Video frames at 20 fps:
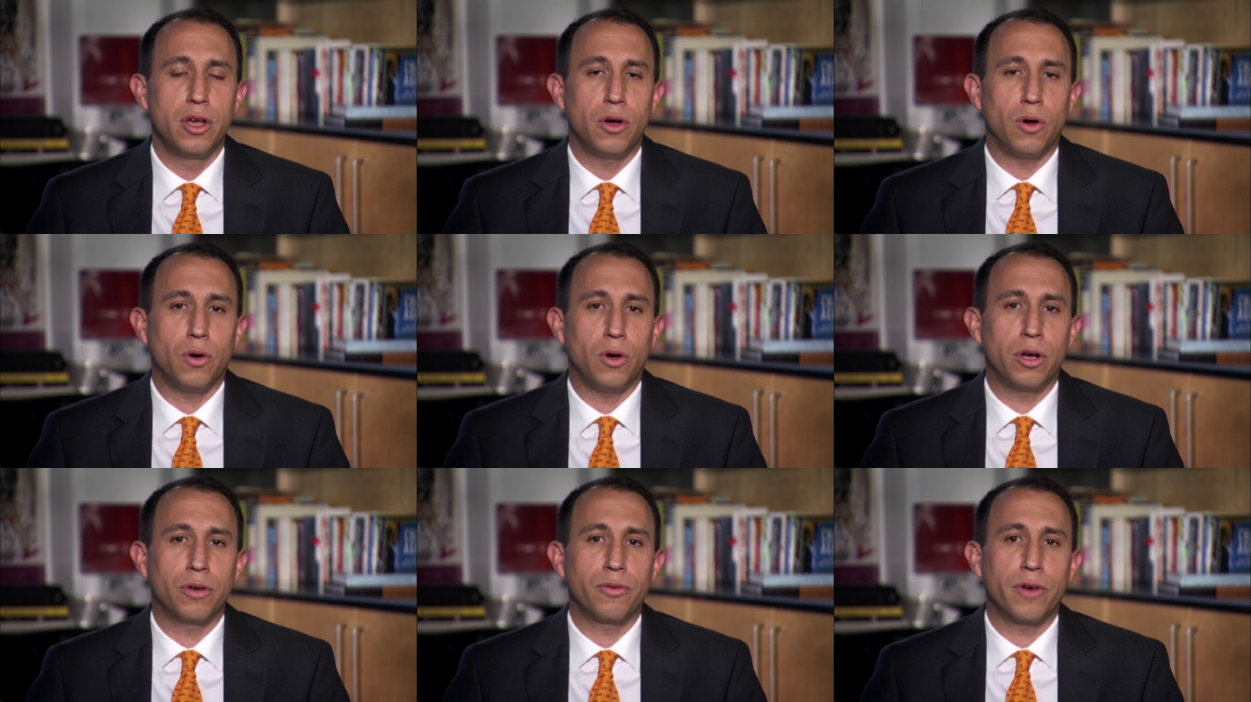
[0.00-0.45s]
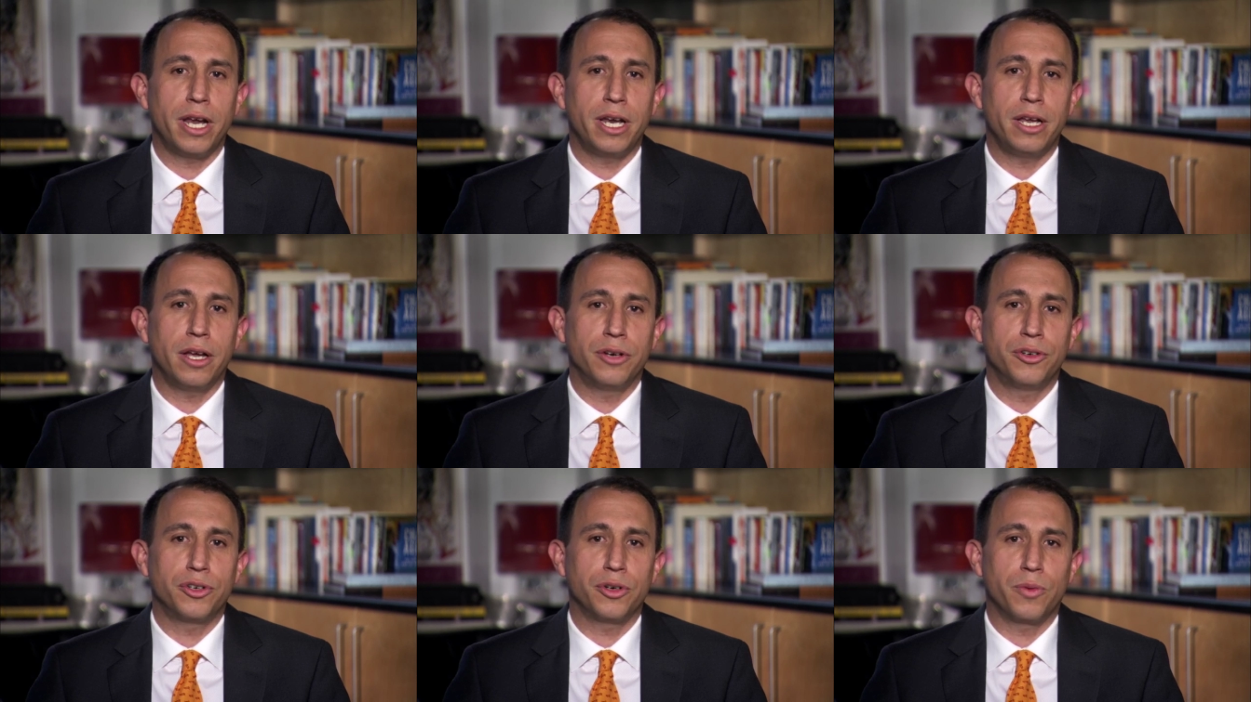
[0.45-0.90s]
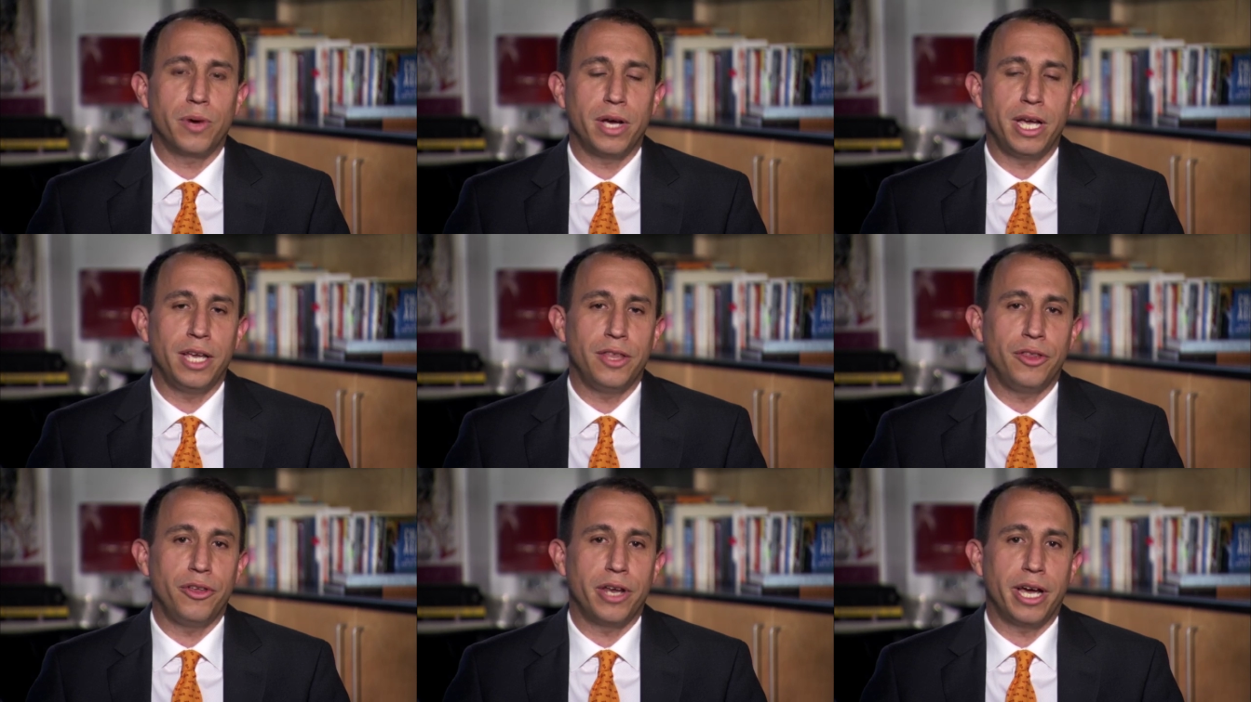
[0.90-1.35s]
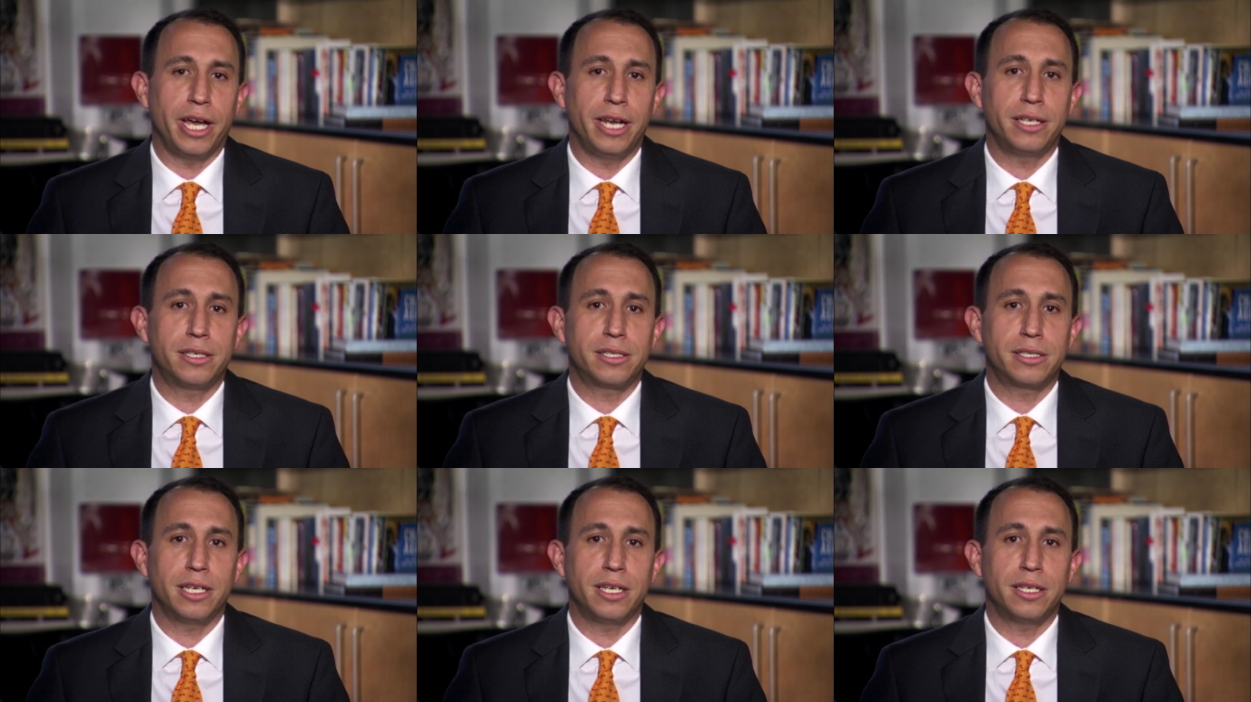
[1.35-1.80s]
already underway in the
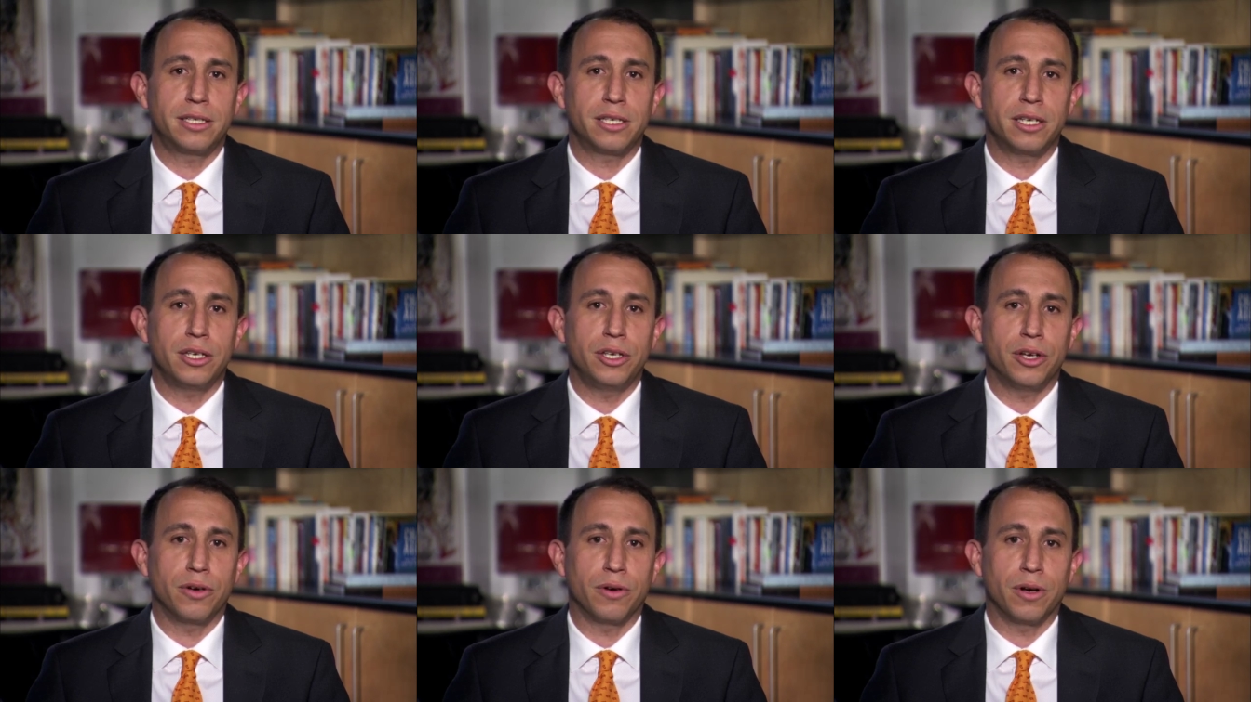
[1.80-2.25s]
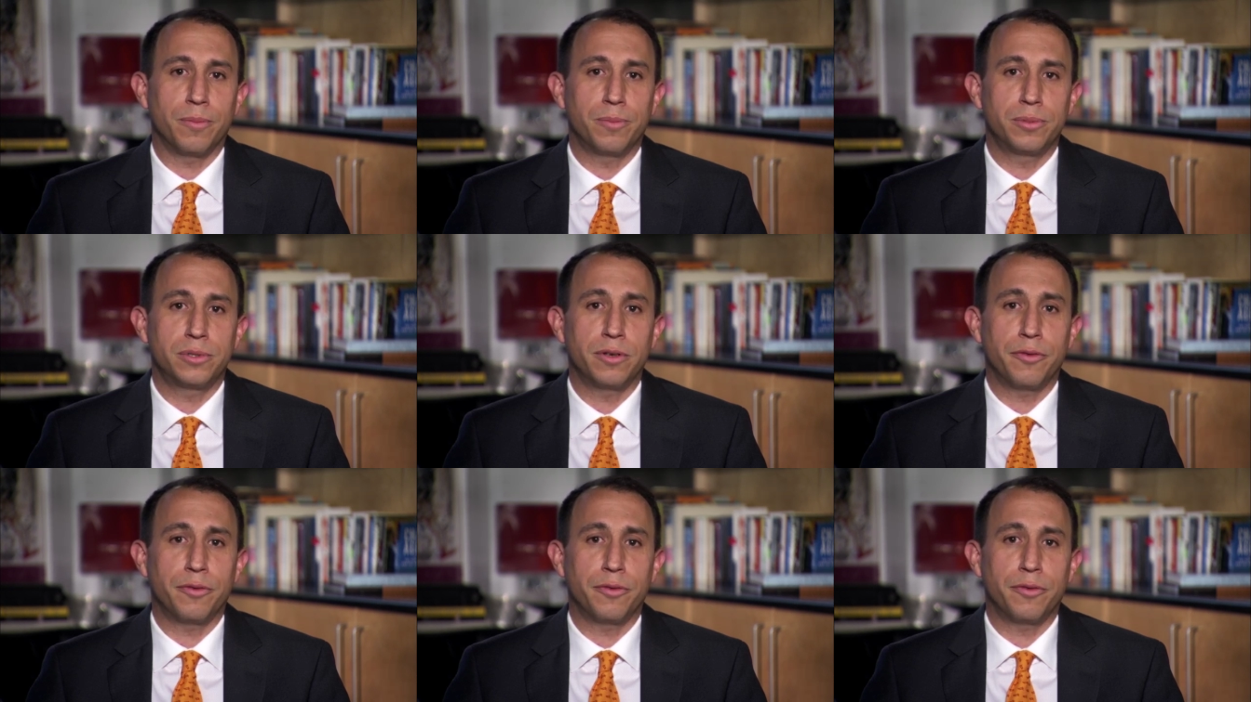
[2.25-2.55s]
United States and Europe